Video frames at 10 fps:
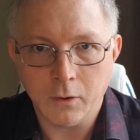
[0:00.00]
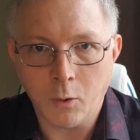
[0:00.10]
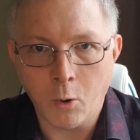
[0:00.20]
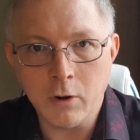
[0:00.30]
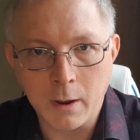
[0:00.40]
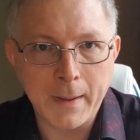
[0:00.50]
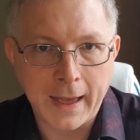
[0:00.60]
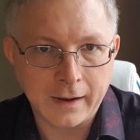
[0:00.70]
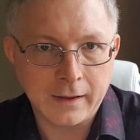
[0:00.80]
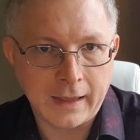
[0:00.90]
or a
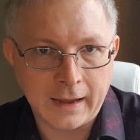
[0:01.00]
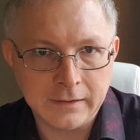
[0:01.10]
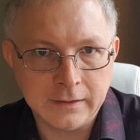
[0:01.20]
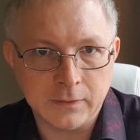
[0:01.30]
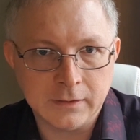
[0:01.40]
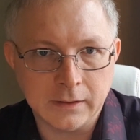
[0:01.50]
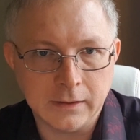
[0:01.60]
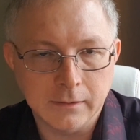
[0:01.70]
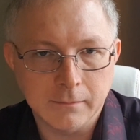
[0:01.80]
back activity.